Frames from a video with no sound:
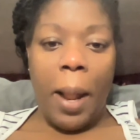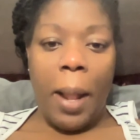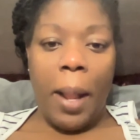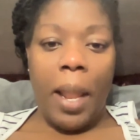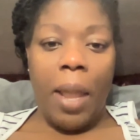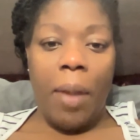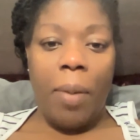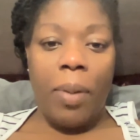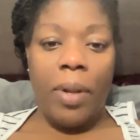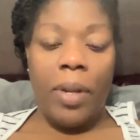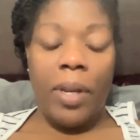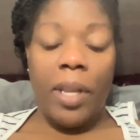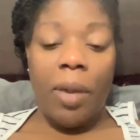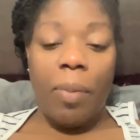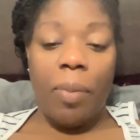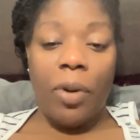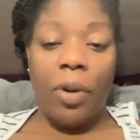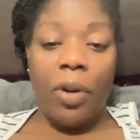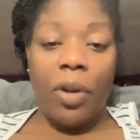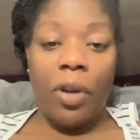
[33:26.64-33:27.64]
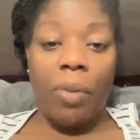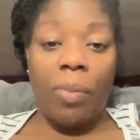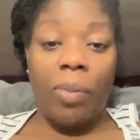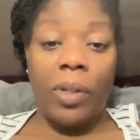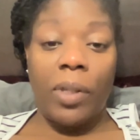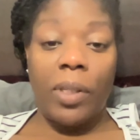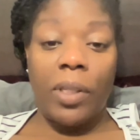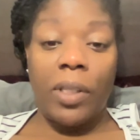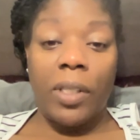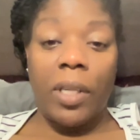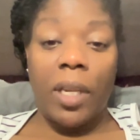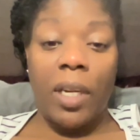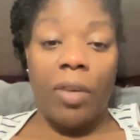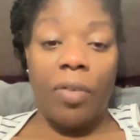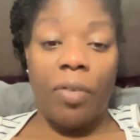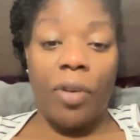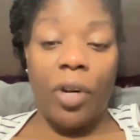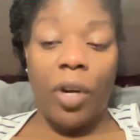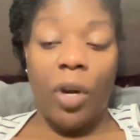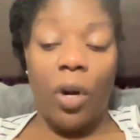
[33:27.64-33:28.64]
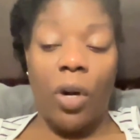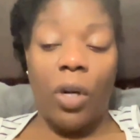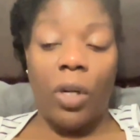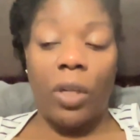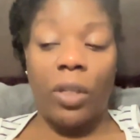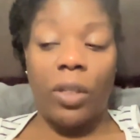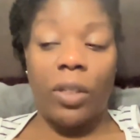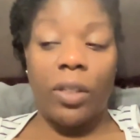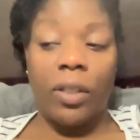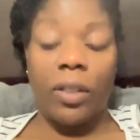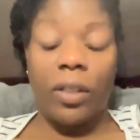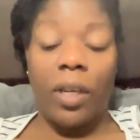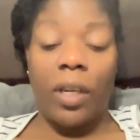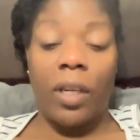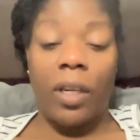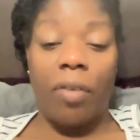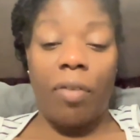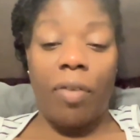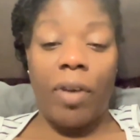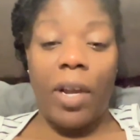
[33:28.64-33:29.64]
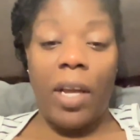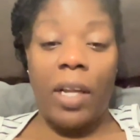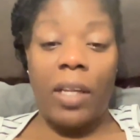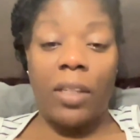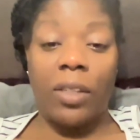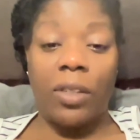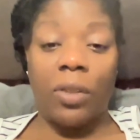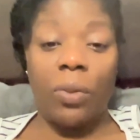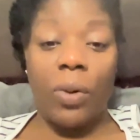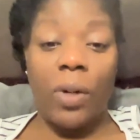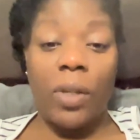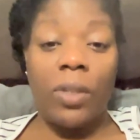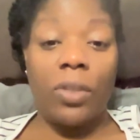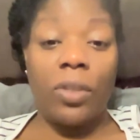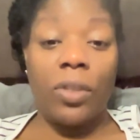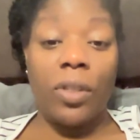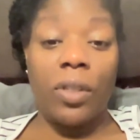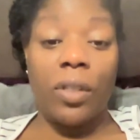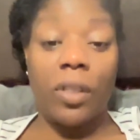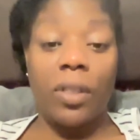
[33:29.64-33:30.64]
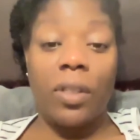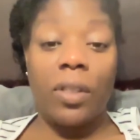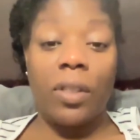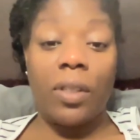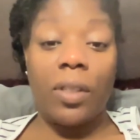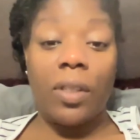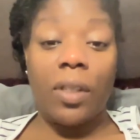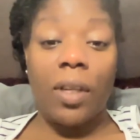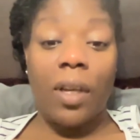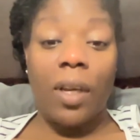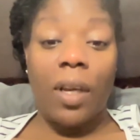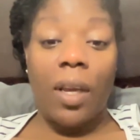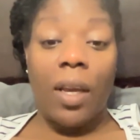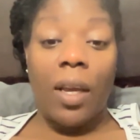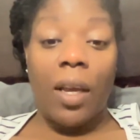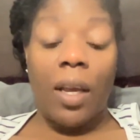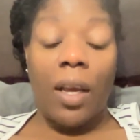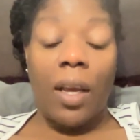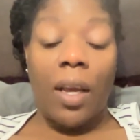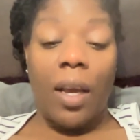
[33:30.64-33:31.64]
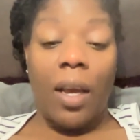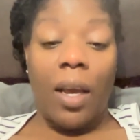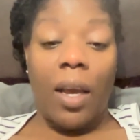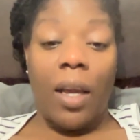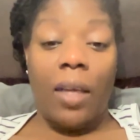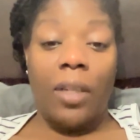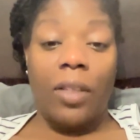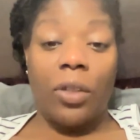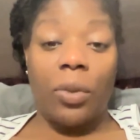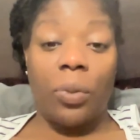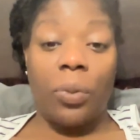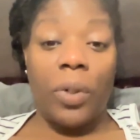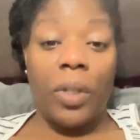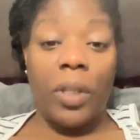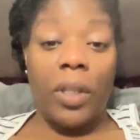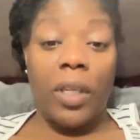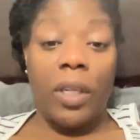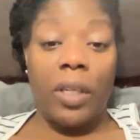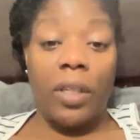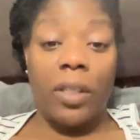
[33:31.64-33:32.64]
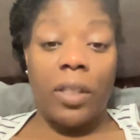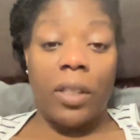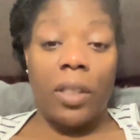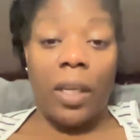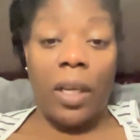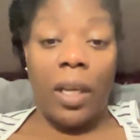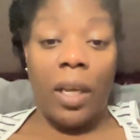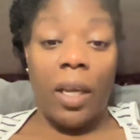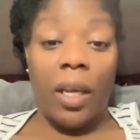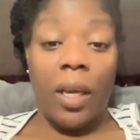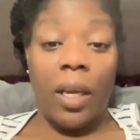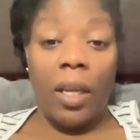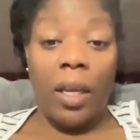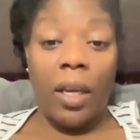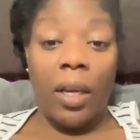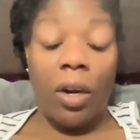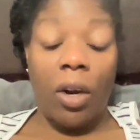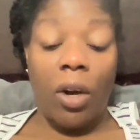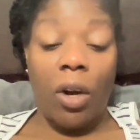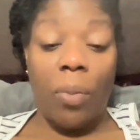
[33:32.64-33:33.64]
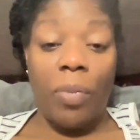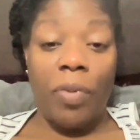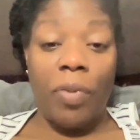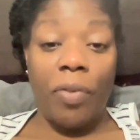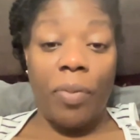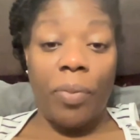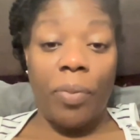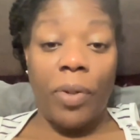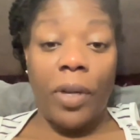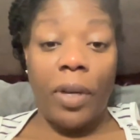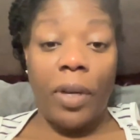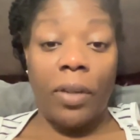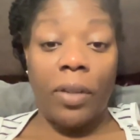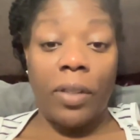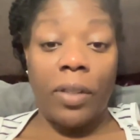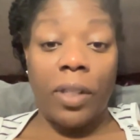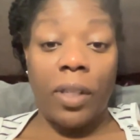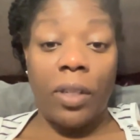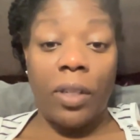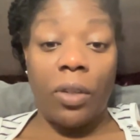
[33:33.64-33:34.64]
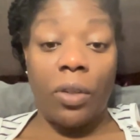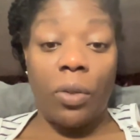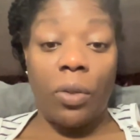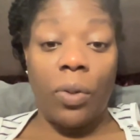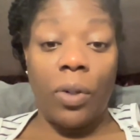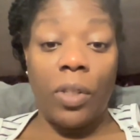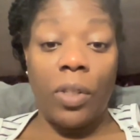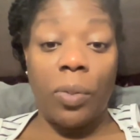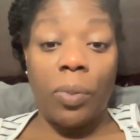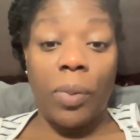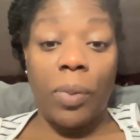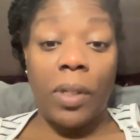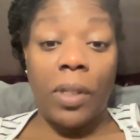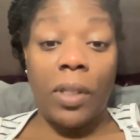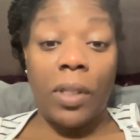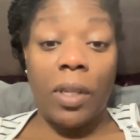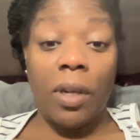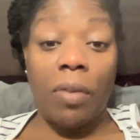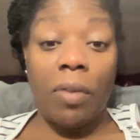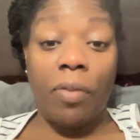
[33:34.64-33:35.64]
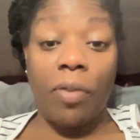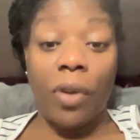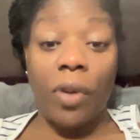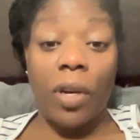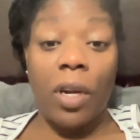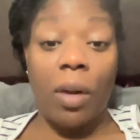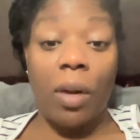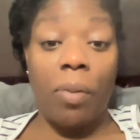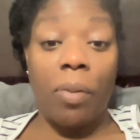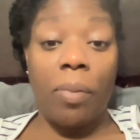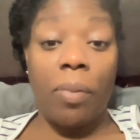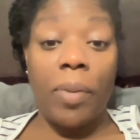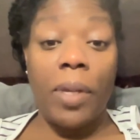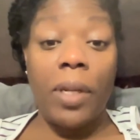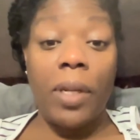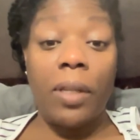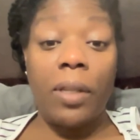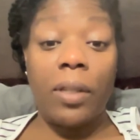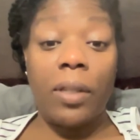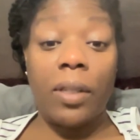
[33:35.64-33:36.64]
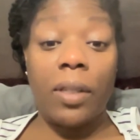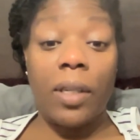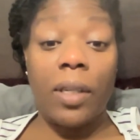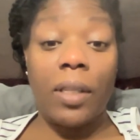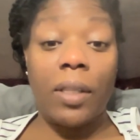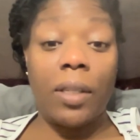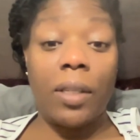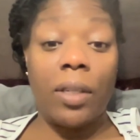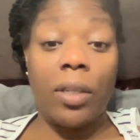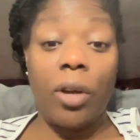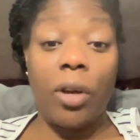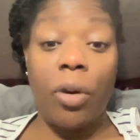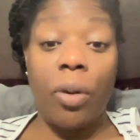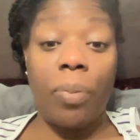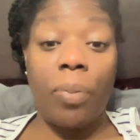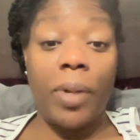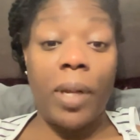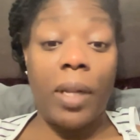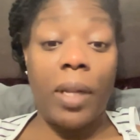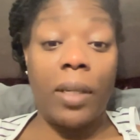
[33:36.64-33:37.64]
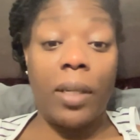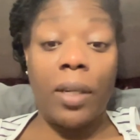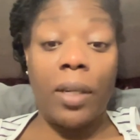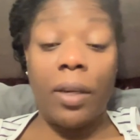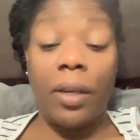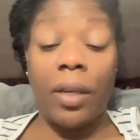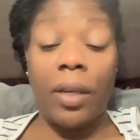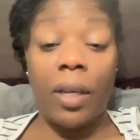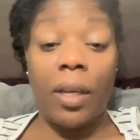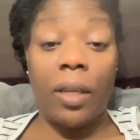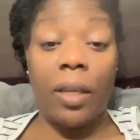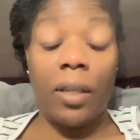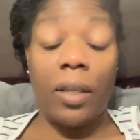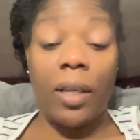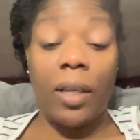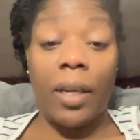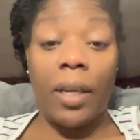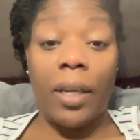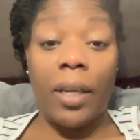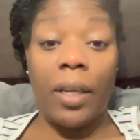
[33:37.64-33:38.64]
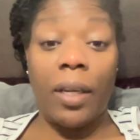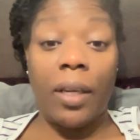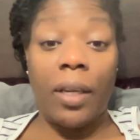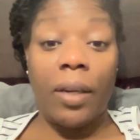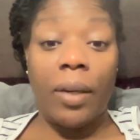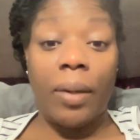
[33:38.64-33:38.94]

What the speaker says: gave me the name of the herbalist. I never called. I never asked questions. She went there today, called me from there and said, do you want to speak to him for a couple of minutes? And I said, no, I'm not there yet. Like,